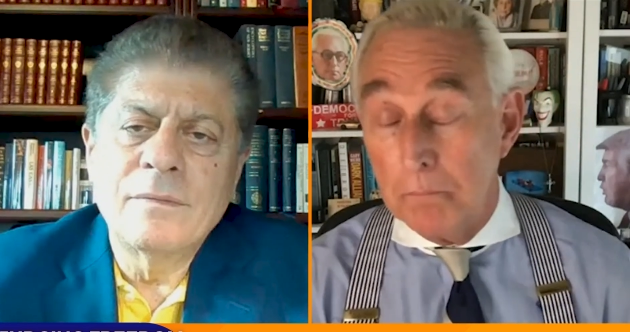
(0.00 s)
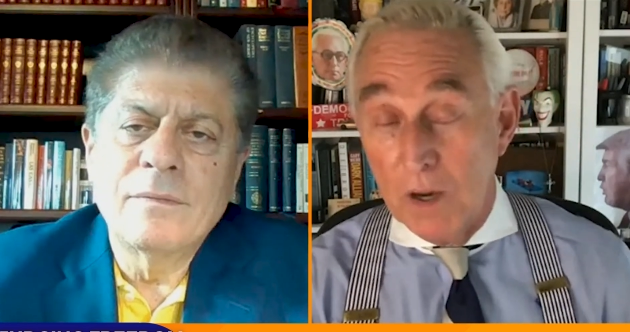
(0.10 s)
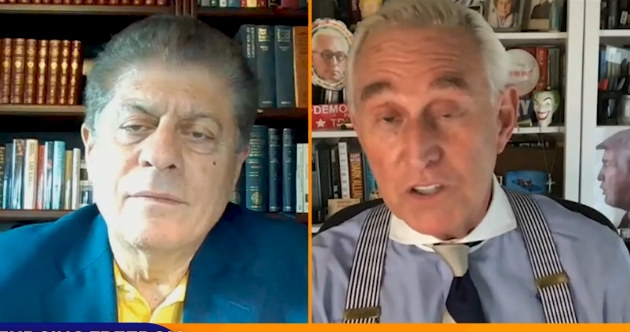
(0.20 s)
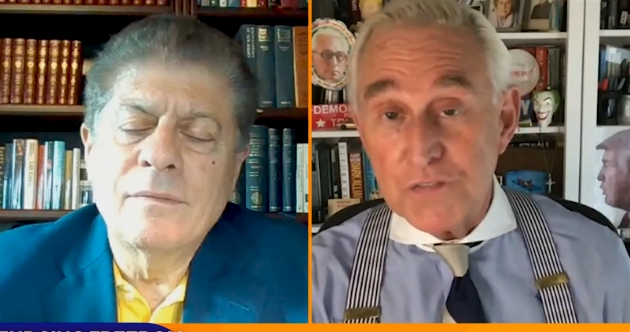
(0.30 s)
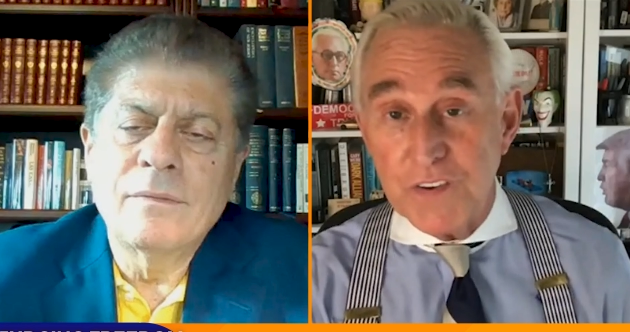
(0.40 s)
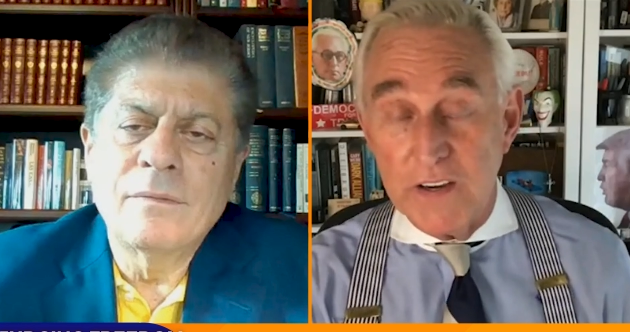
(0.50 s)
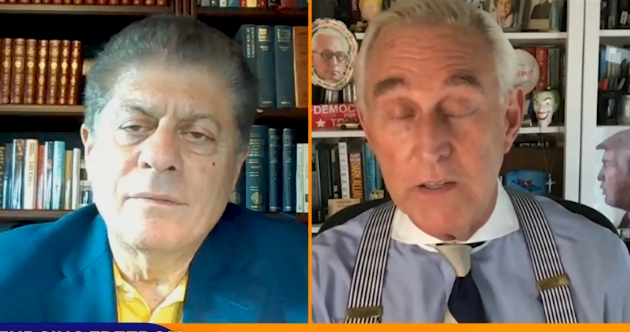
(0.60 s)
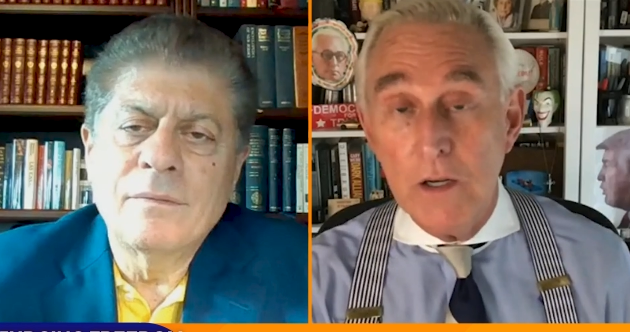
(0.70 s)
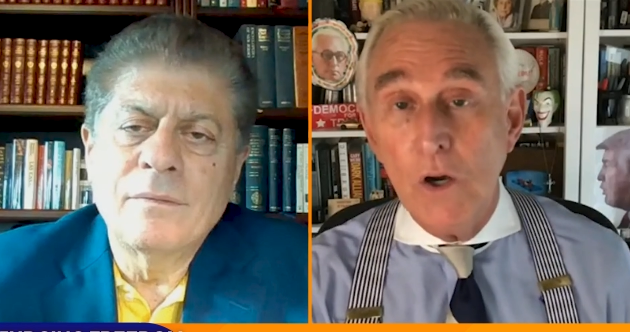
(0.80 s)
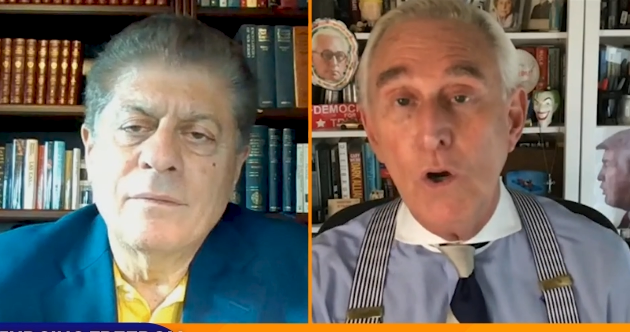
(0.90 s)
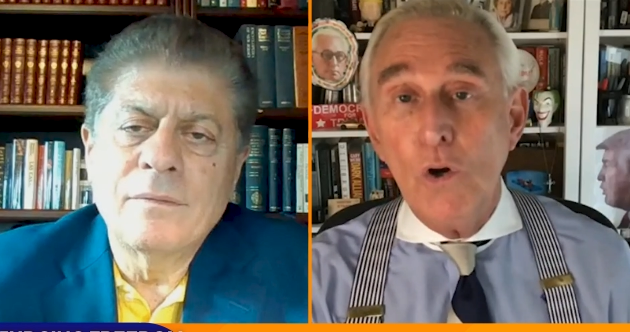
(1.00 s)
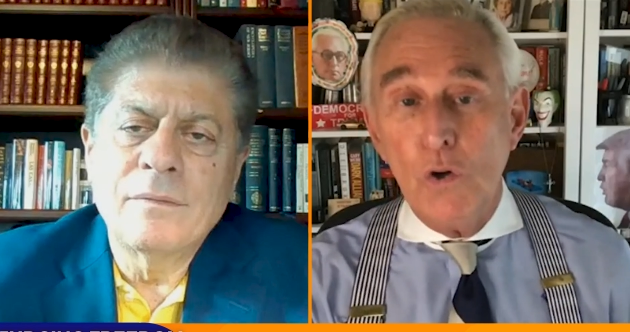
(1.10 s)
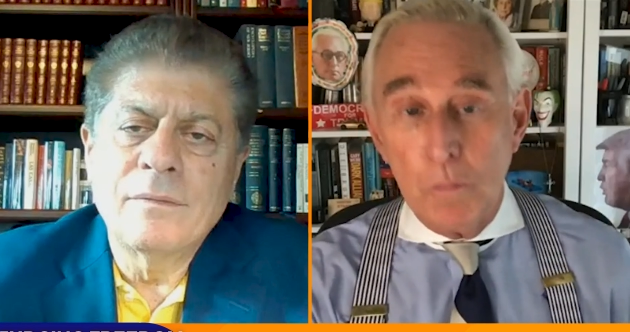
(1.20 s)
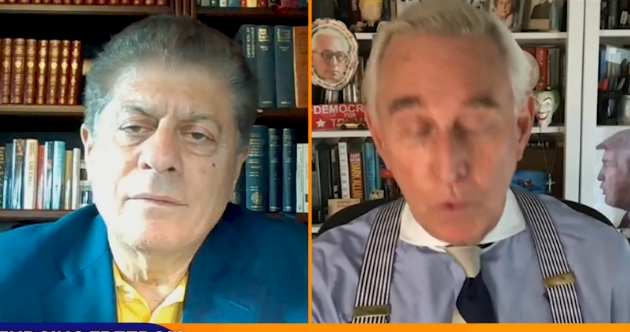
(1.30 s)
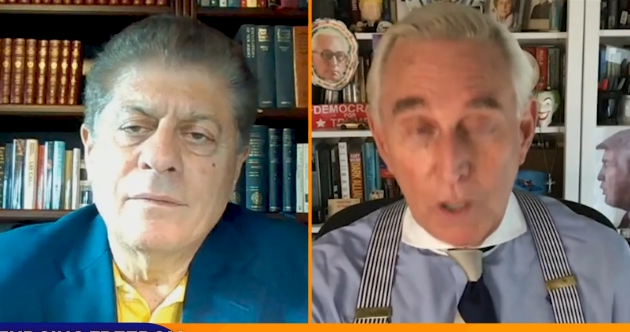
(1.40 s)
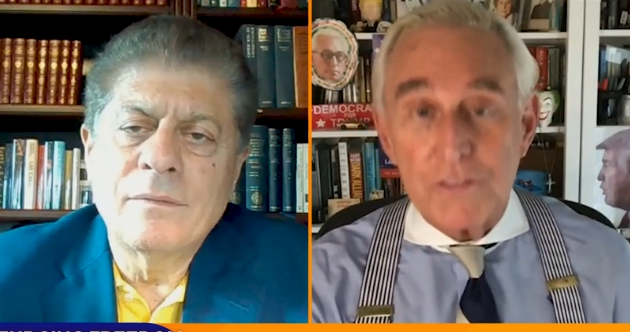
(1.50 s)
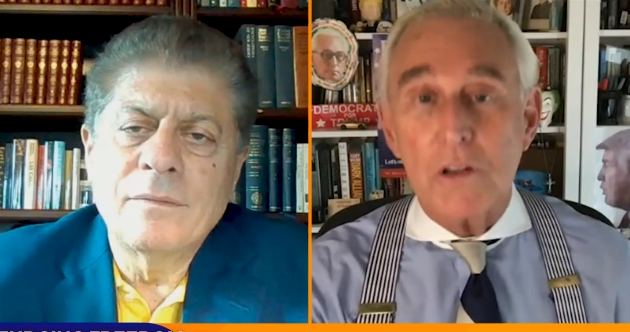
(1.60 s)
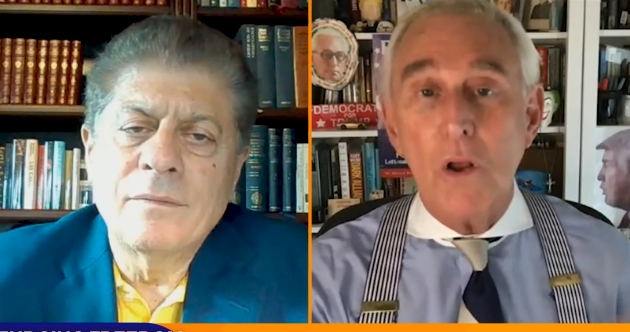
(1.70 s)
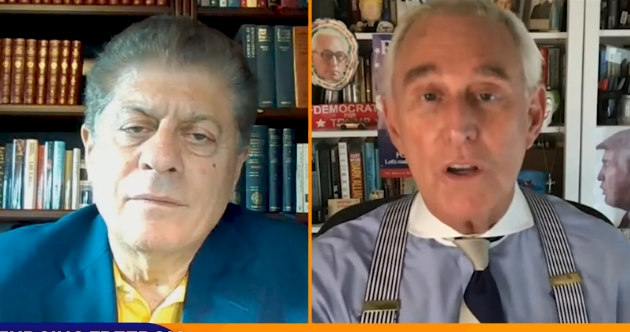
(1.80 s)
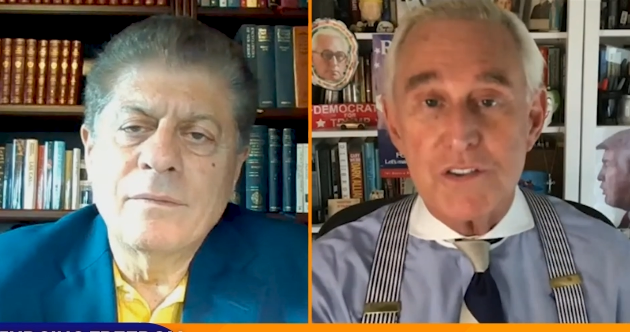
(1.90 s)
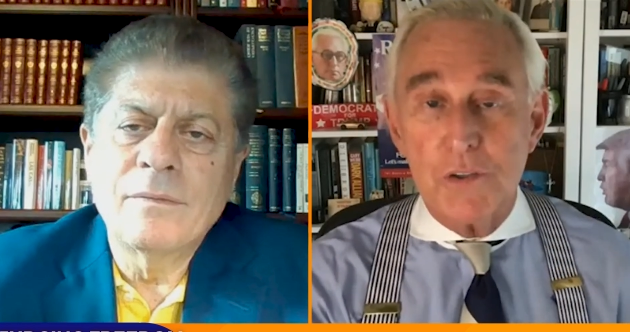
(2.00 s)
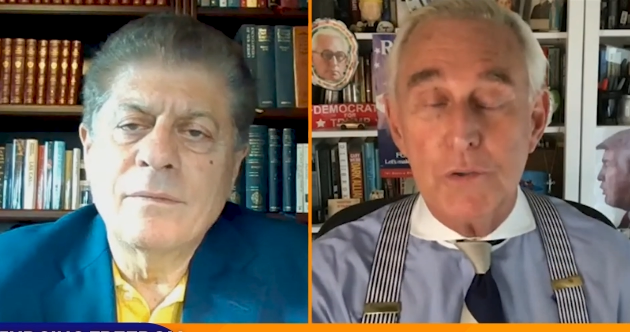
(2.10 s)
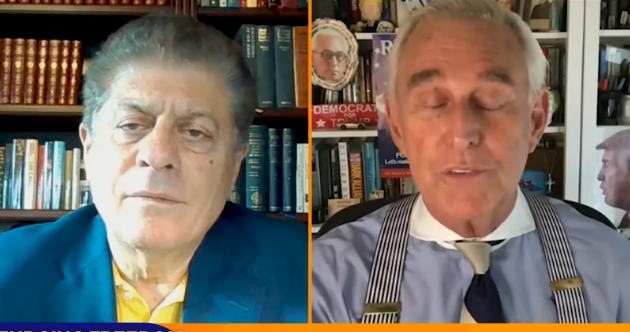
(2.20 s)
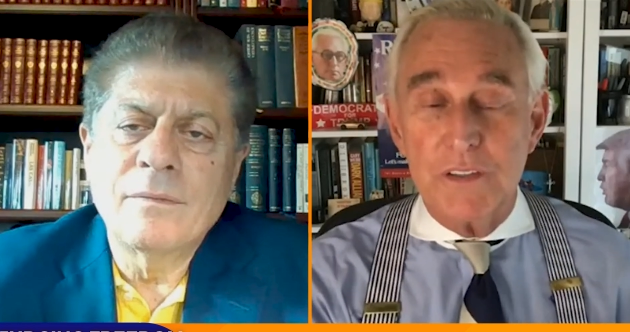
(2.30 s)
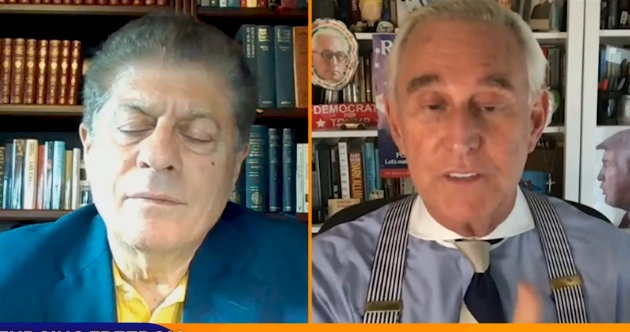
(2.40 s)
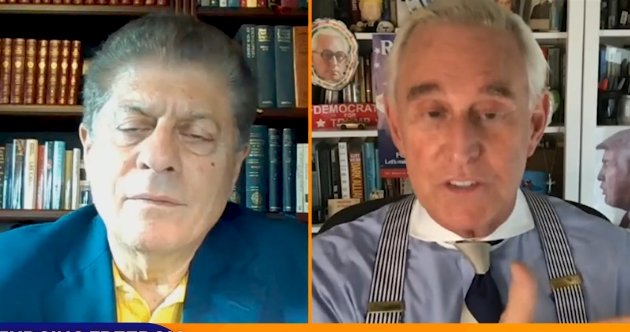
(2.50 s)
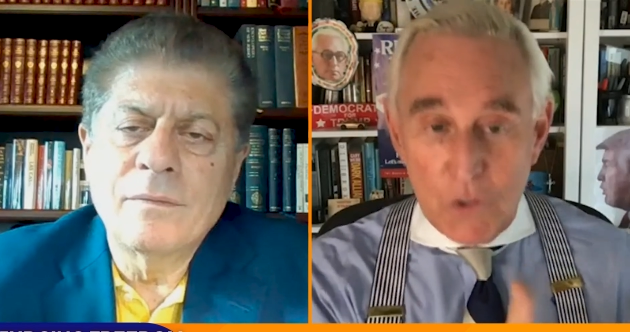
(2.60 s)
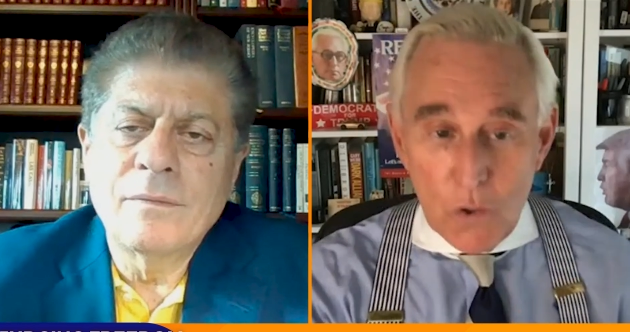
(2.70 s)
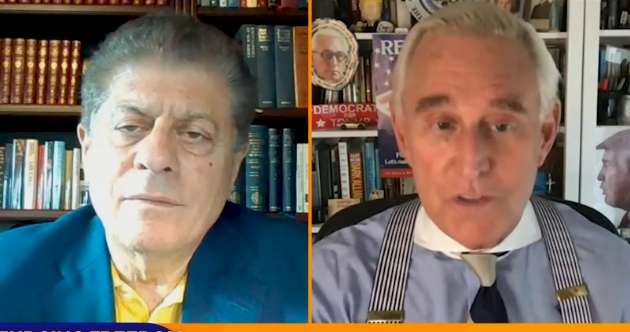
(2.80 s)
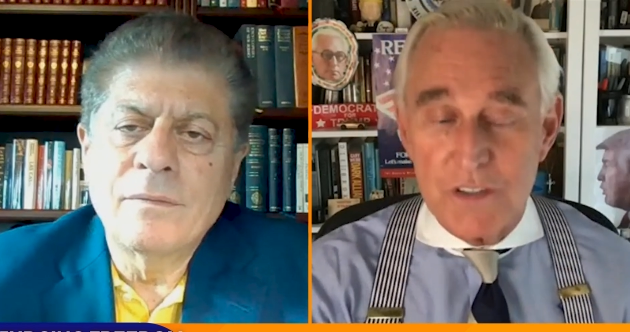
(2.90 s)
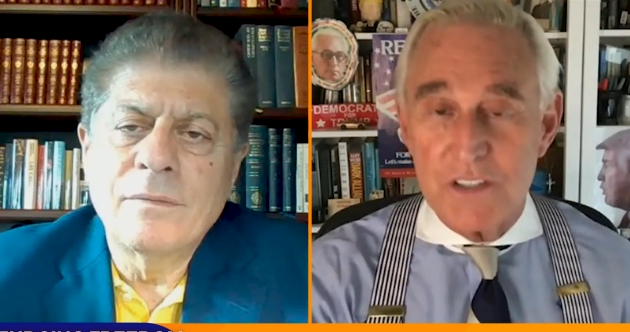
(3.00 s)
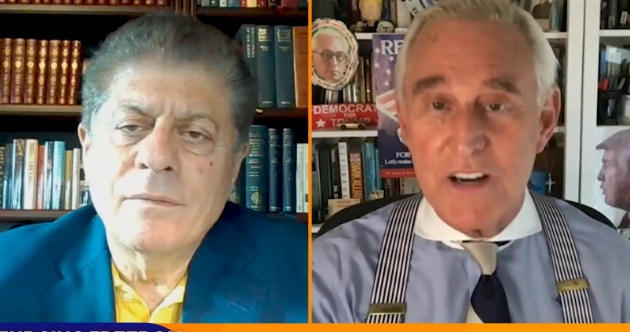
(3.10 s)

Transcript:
Speaker 1: BuzzFeed, who brought the lawsuit that disgorged these